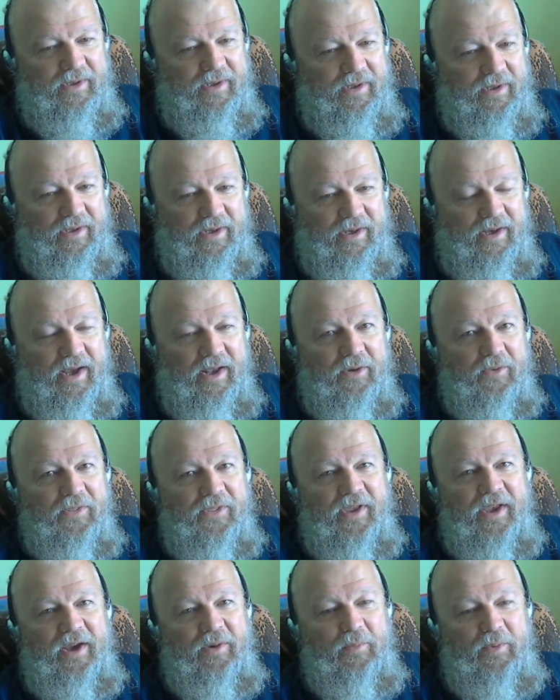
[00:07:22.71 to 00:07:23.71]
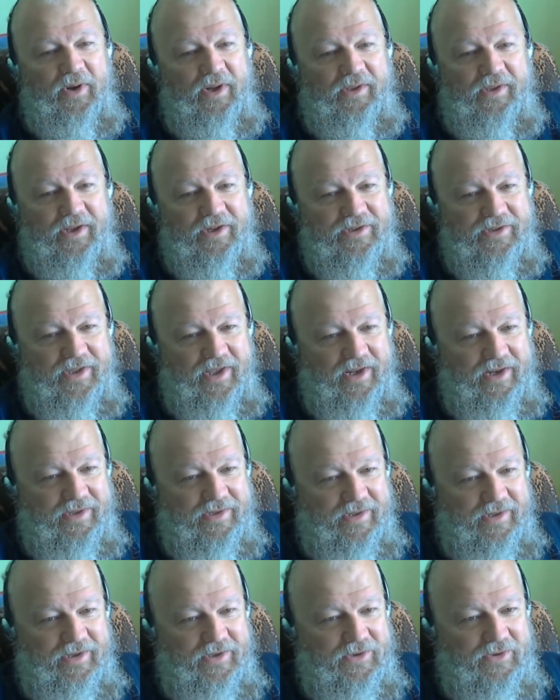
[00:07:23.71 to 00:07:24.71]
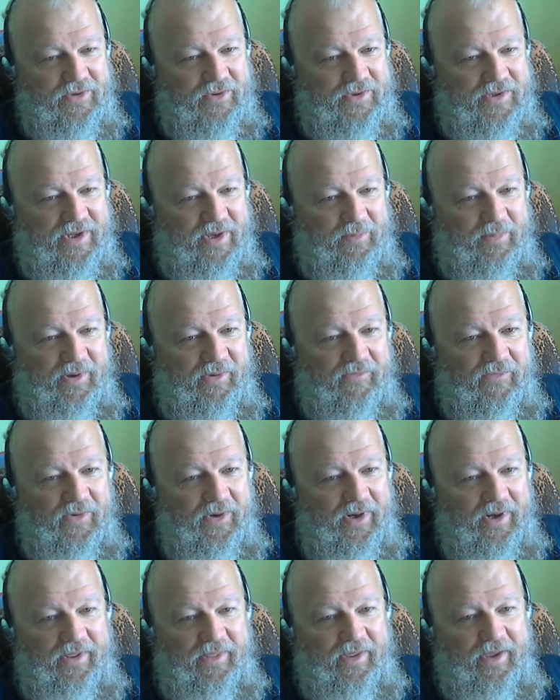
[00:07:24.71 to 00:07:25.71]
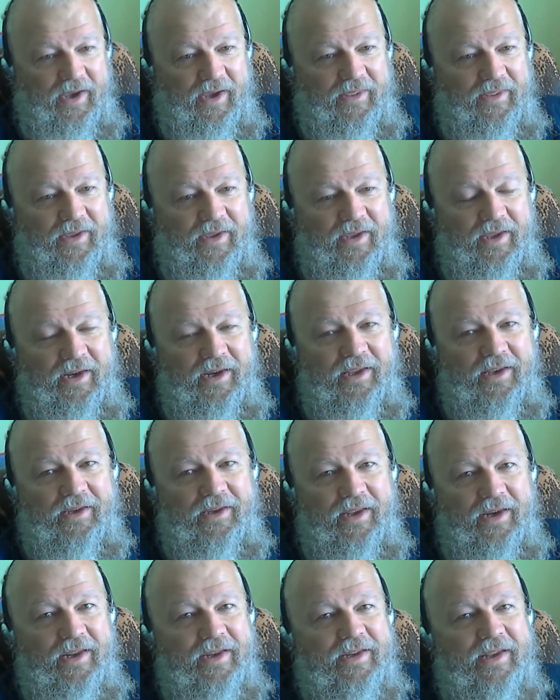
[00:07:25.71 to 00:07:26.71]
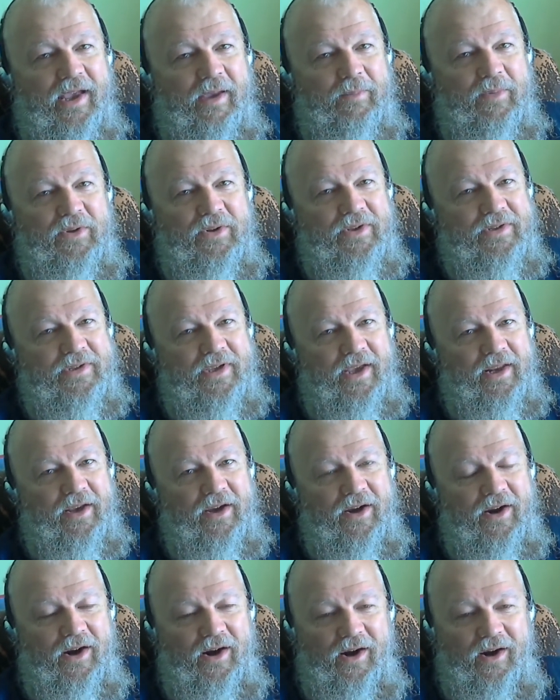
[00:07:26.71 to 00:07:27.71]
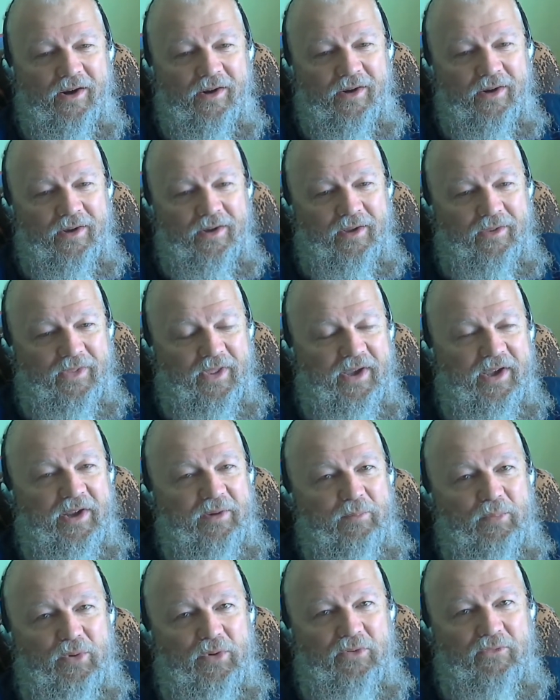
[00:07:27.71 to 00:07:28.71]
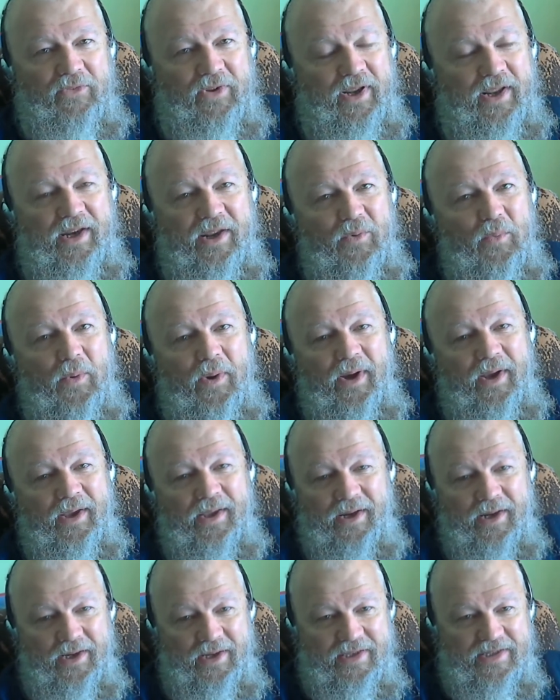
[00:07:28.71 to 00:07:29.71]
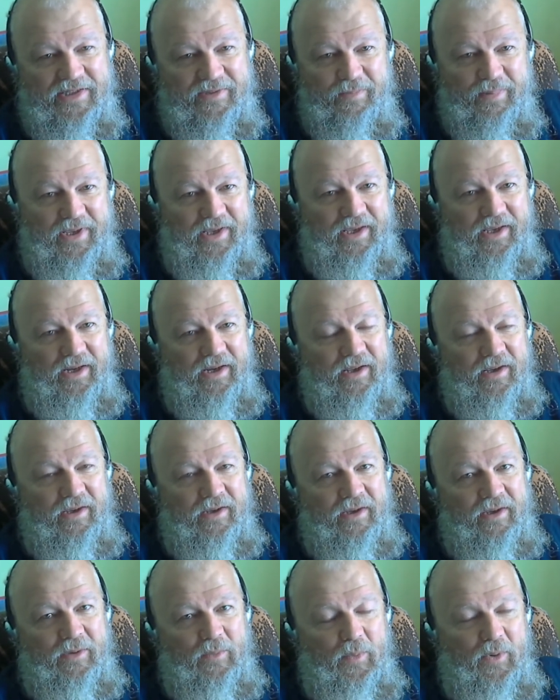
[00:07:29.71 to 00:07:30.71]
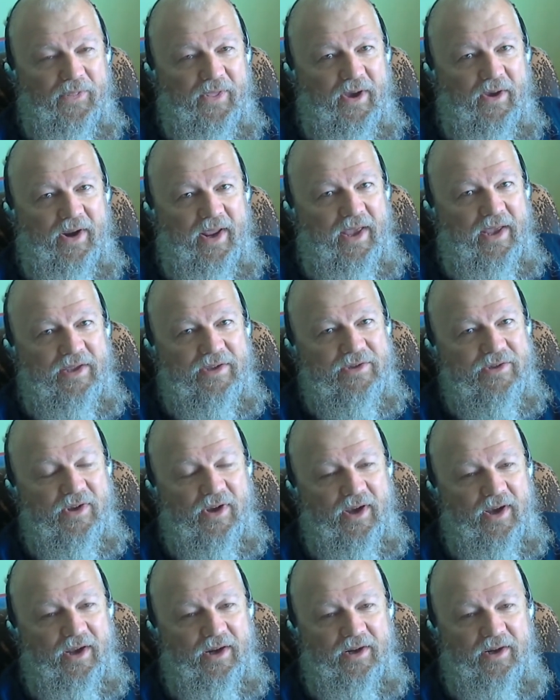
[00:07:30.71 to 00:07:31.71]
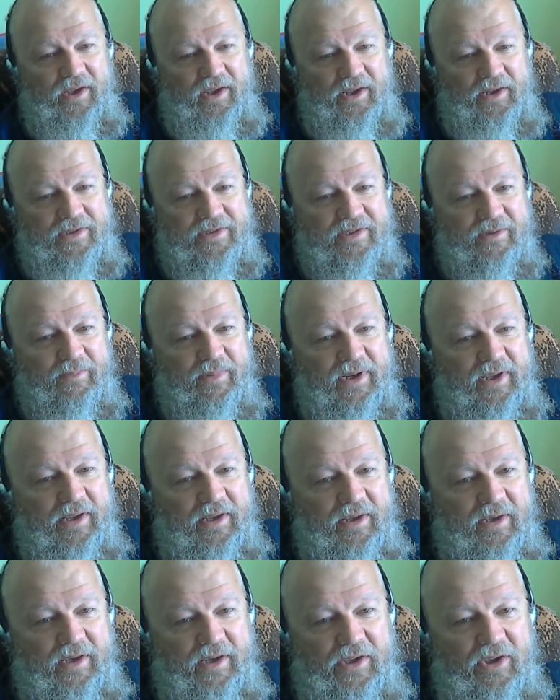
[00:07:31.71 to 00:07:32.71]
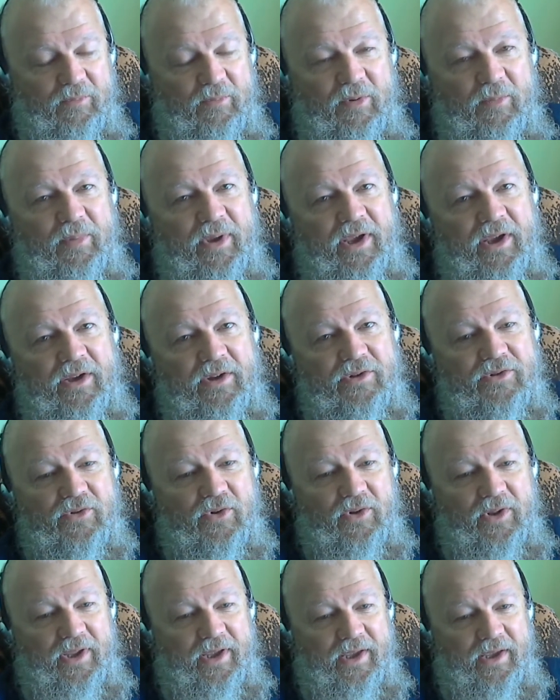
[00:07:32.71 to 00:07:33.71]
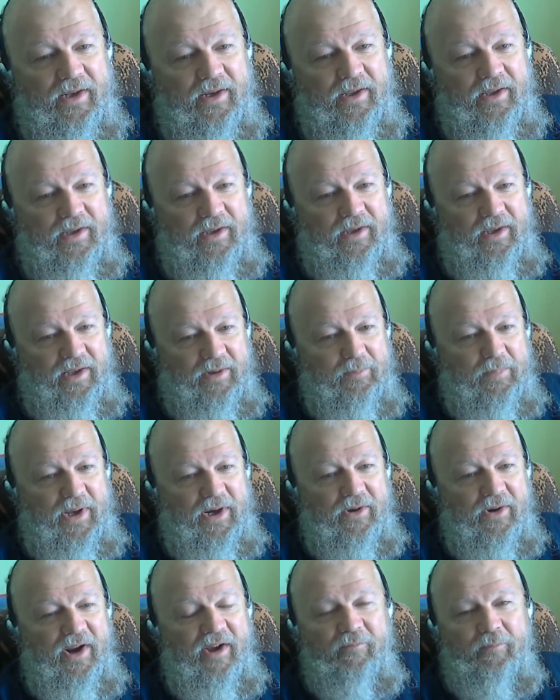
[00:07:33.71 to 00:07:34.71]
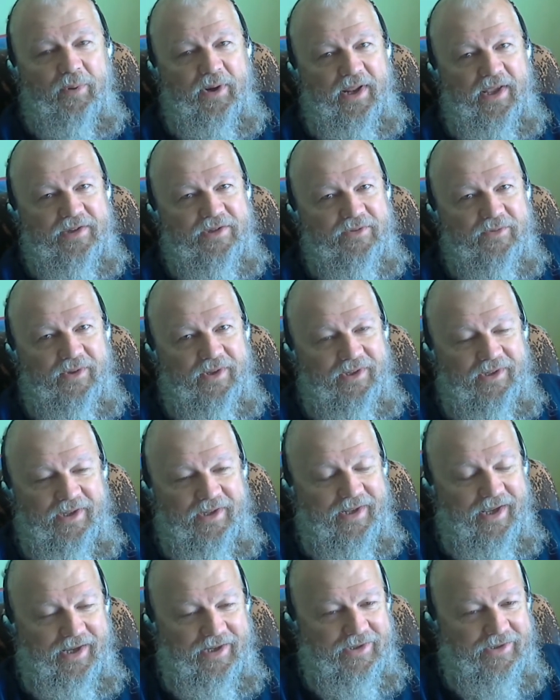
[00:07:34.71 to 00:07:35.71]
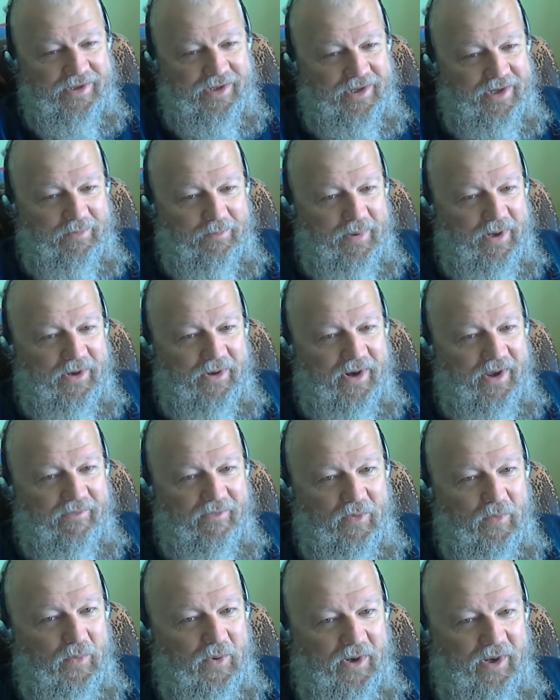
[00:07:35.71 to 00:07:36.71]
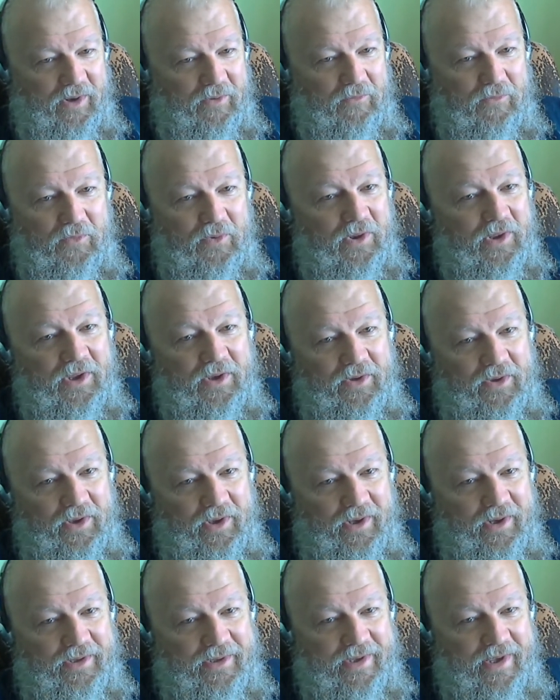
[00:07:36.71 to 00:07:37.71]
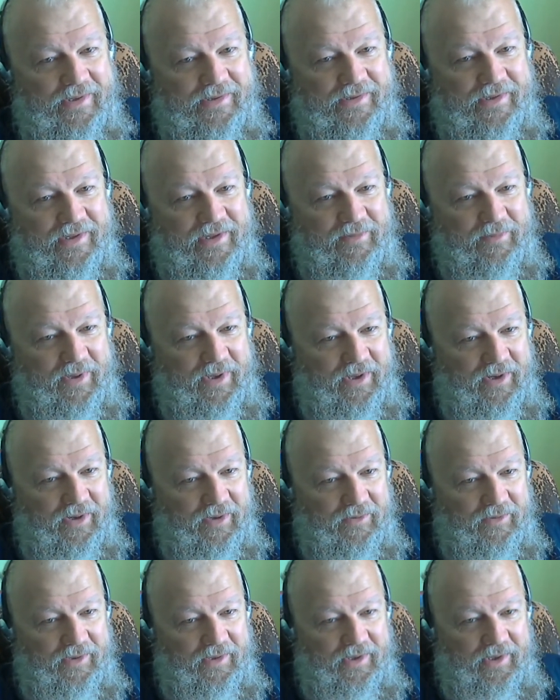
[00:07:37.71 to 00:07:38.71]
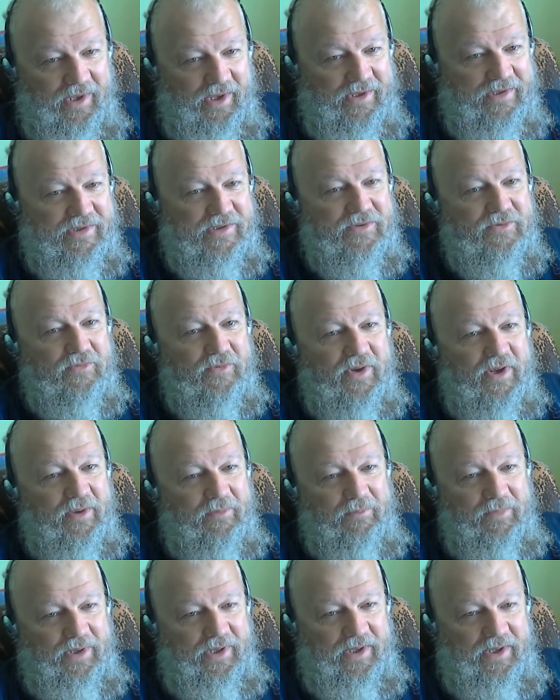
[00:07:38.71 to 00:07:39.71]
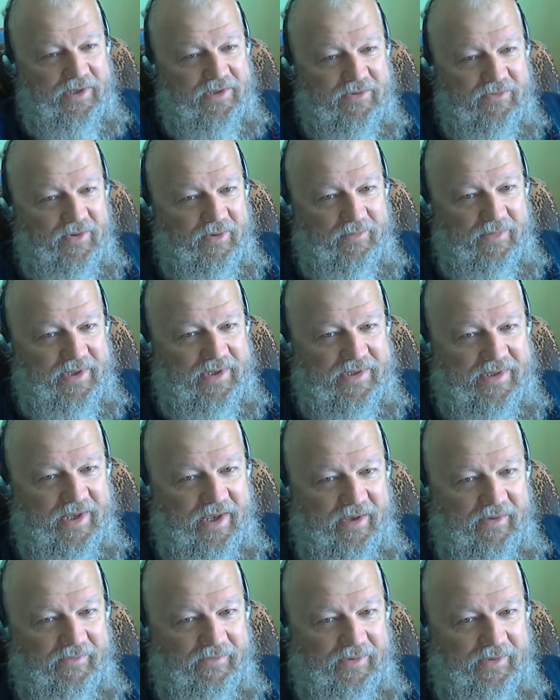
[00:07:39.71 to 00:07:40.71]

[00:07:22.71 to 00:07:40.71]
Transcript: Uh, I don't think I'd want to touch that as an insurance company for anything. I think any any time you design a car that can move in any way at any speed without hands-on and somebody, a human being, controlling it, it better have pedestrian detection and it better have it working really good and tested to be, you know, extremely, extremely safe.